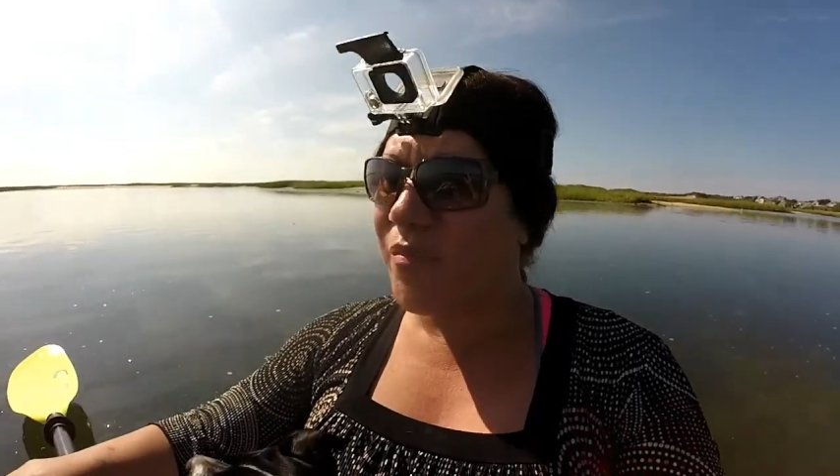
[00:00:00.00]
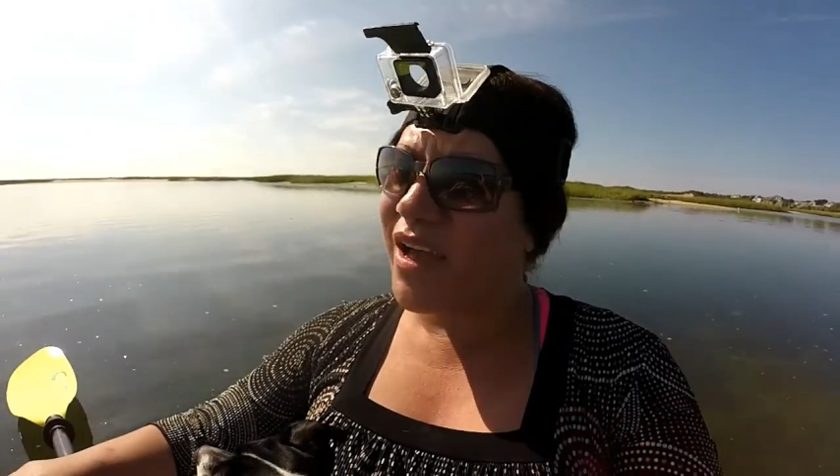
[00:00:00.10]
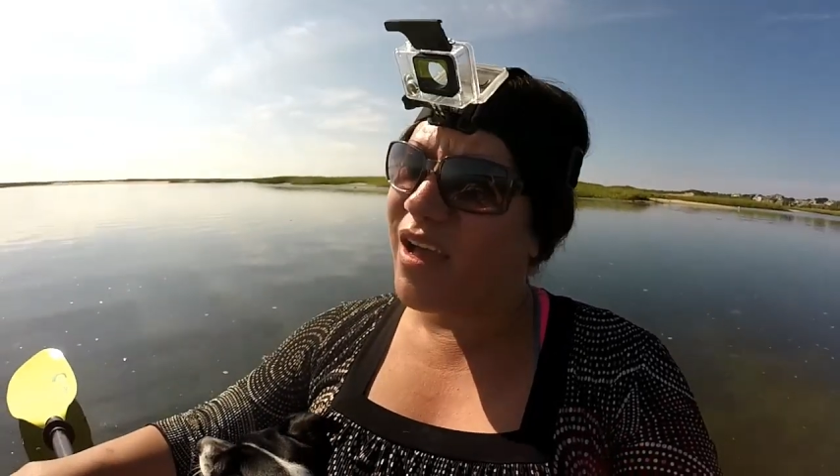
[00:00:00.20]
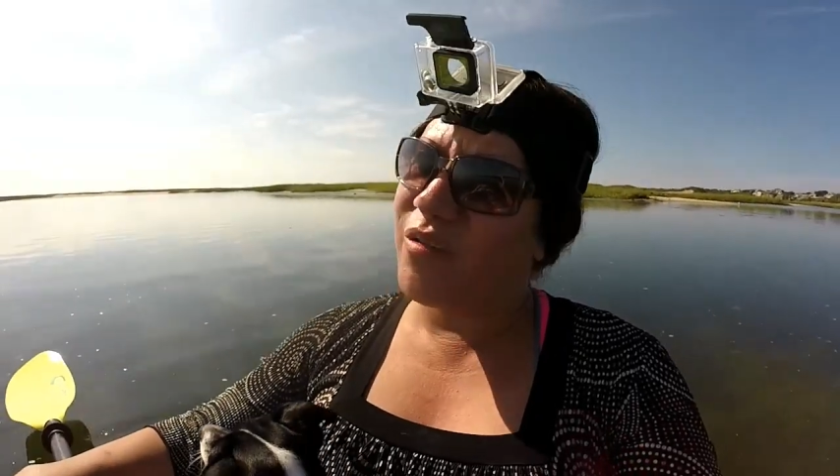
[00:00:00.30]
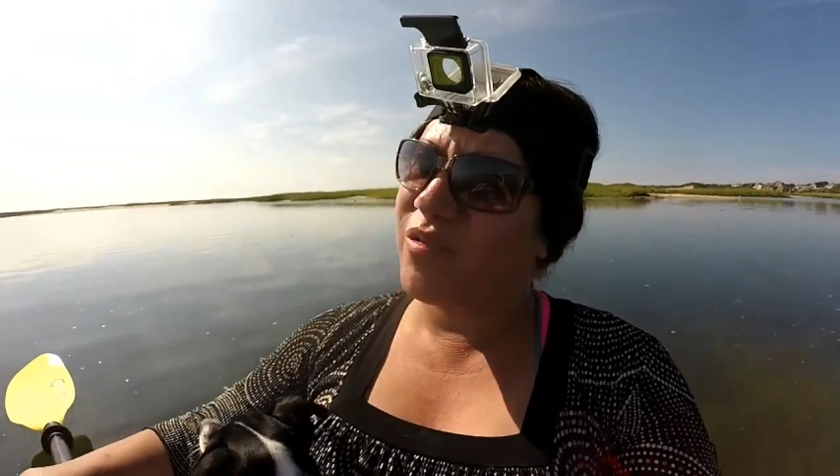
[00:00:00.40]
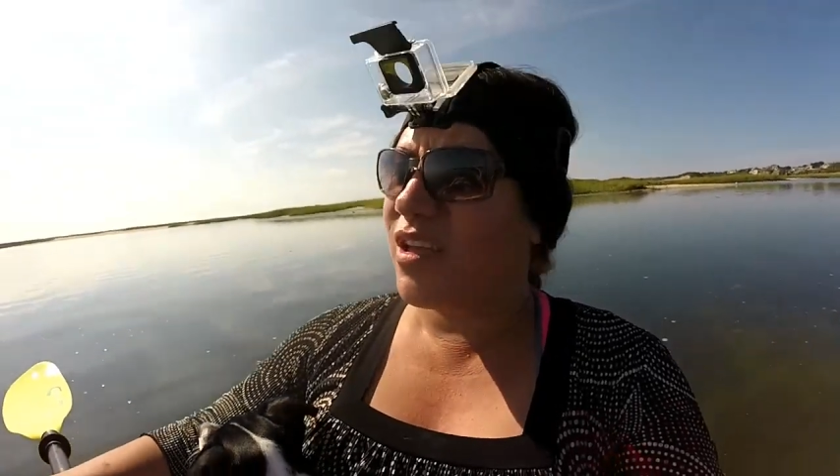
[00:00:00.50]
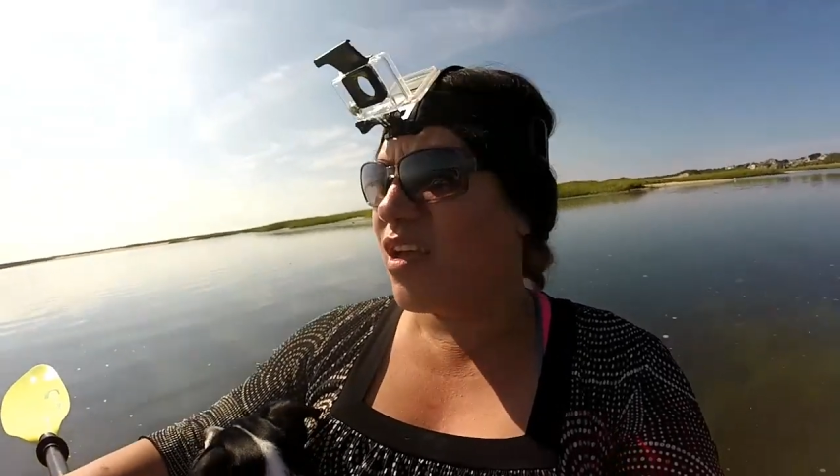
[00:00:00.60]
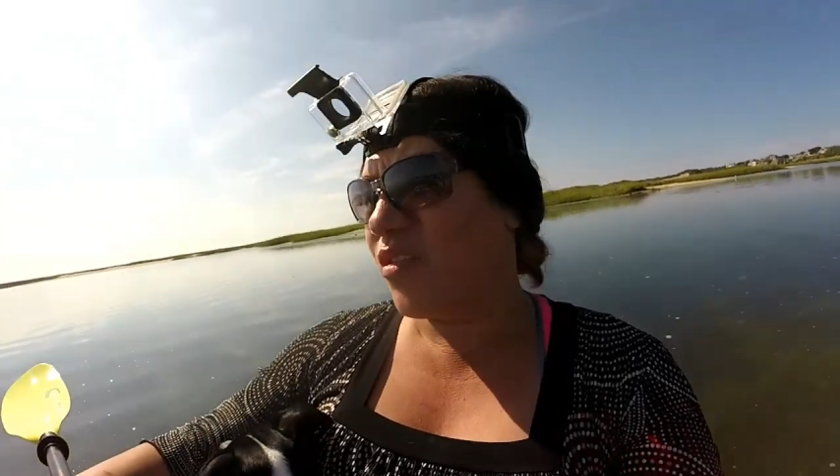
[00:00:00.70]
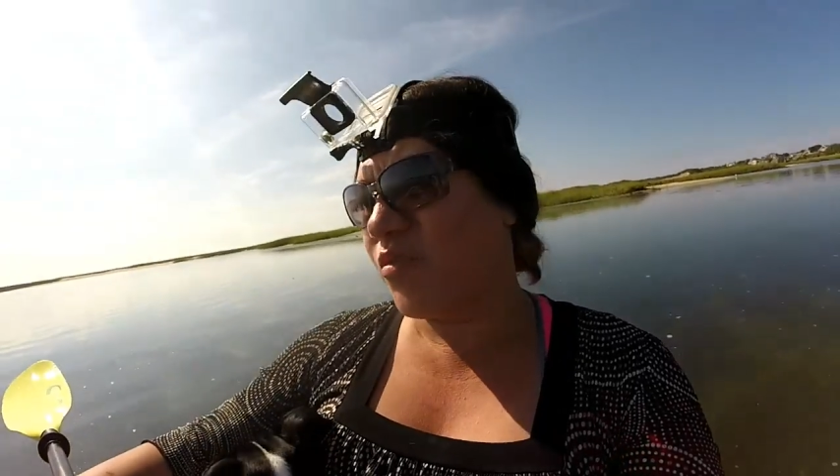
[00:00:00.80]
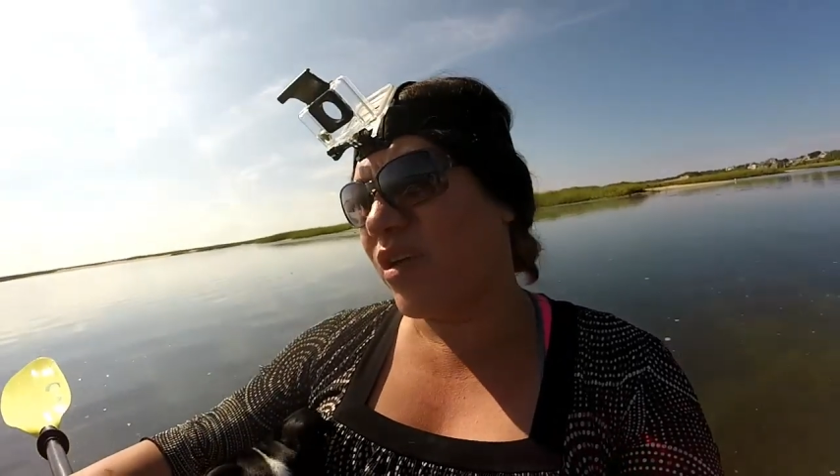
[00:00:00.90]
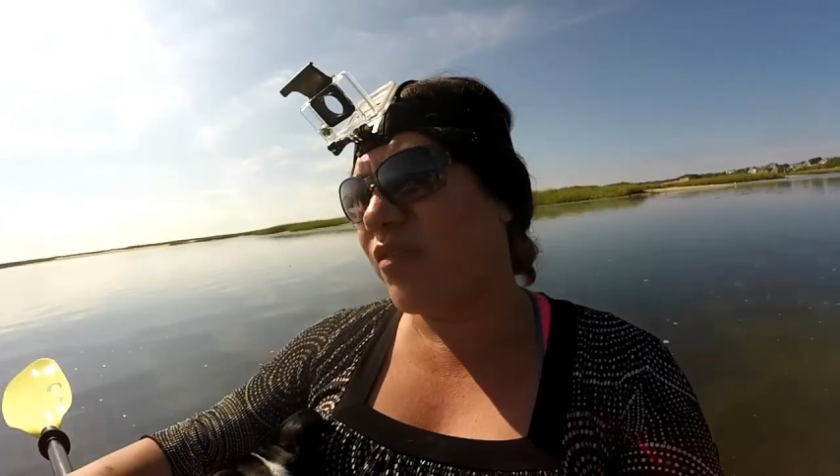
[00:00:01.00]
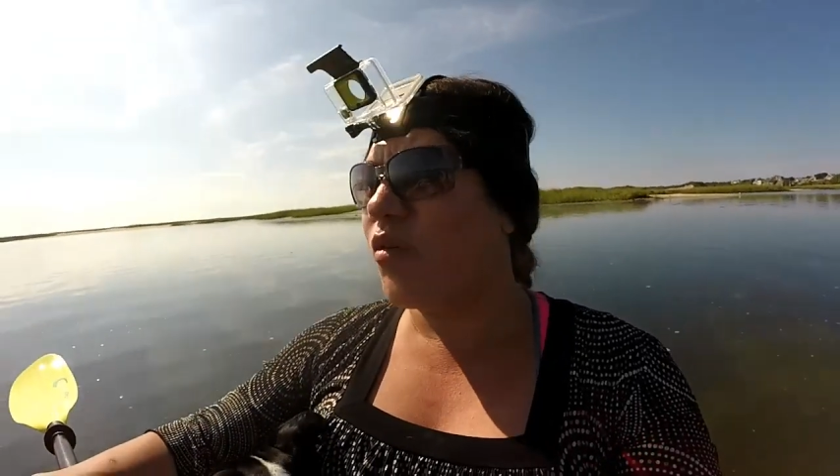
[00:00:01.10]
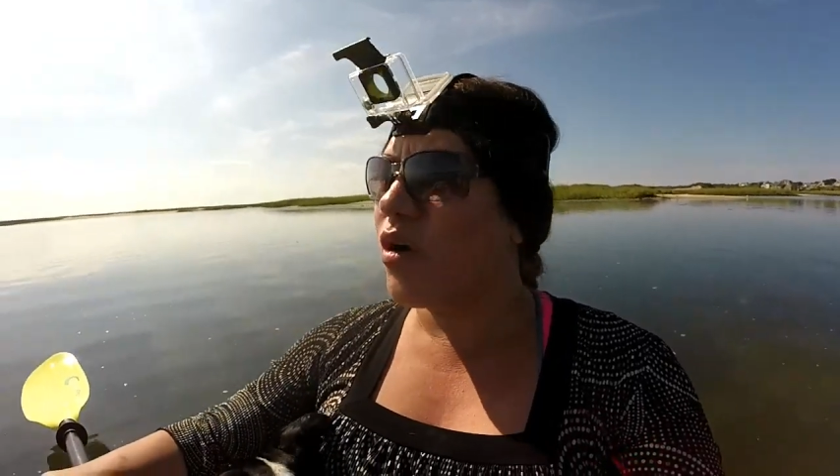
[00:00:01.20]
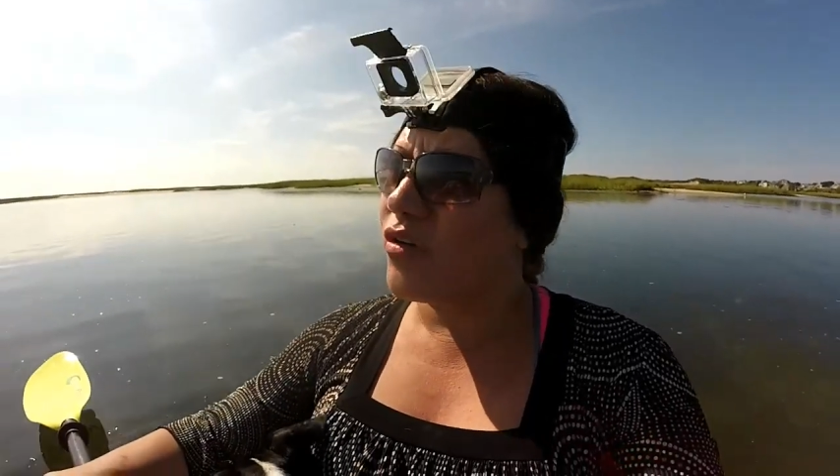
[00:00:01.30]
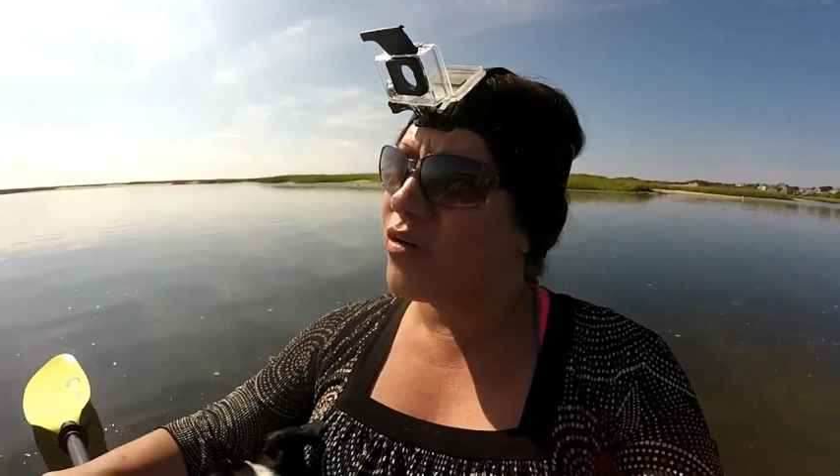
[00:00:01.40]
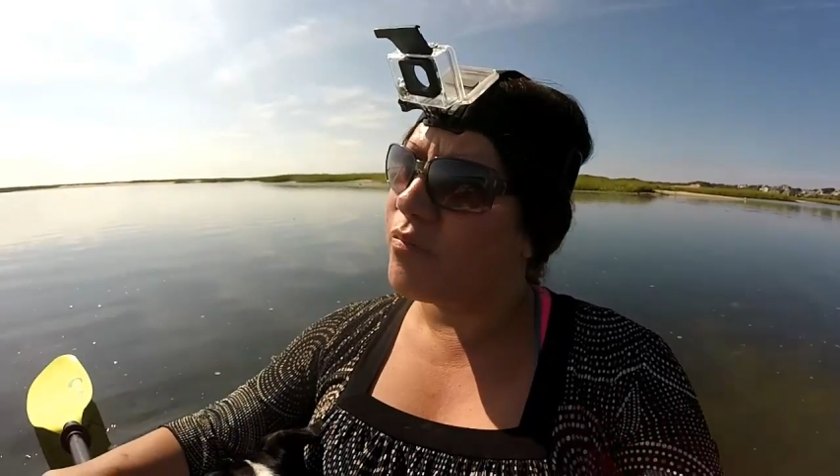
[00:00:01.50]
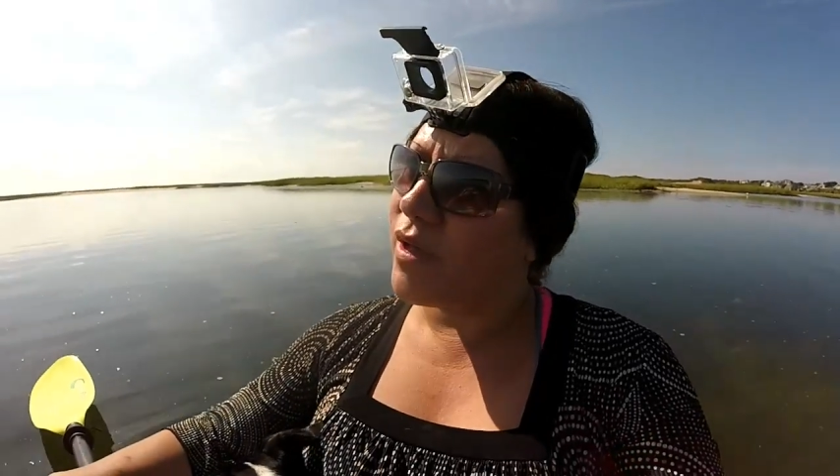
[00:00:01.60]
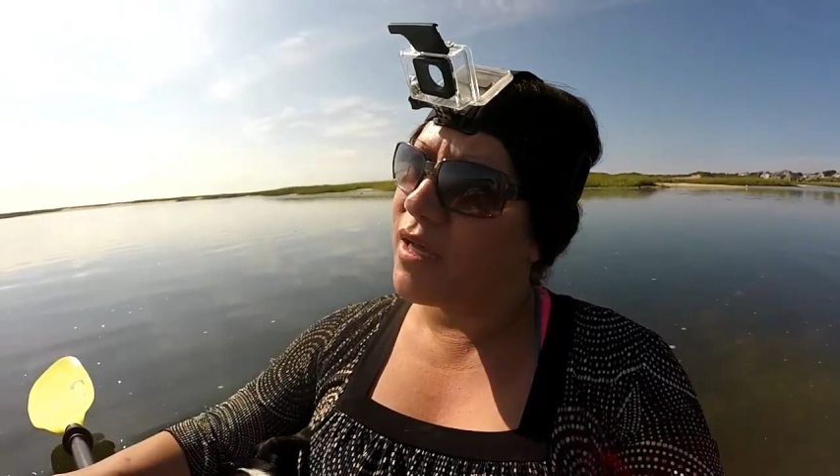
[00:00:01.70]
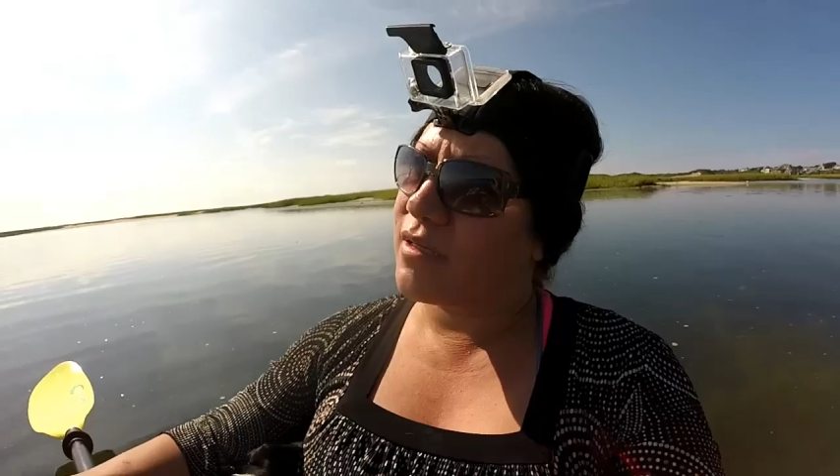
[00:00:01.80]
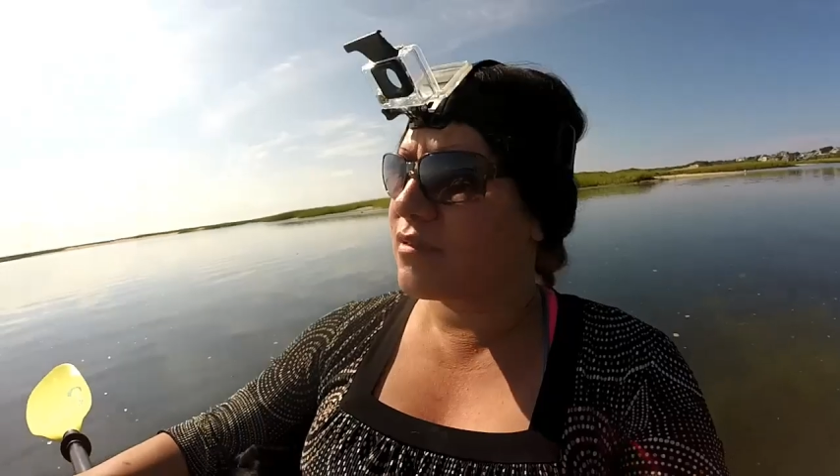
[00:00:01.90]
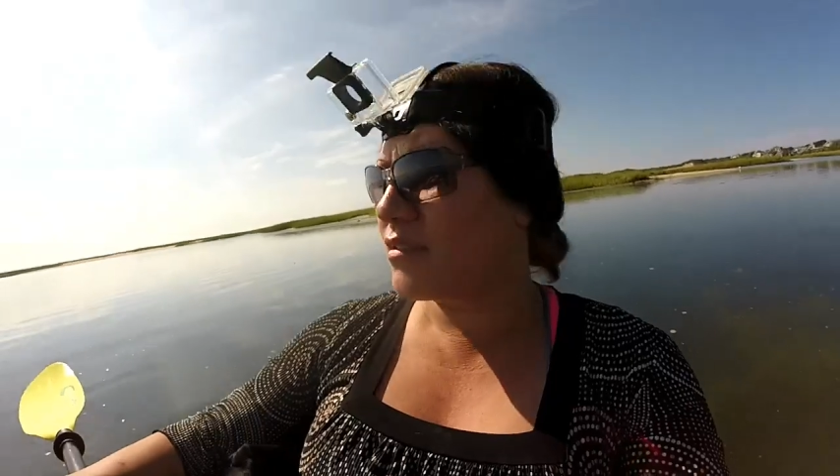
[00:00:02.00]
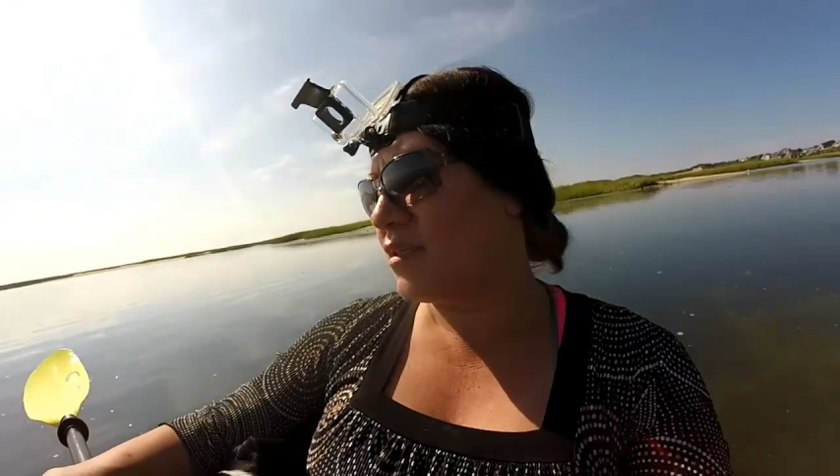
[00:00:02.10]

about three, 400 bucks.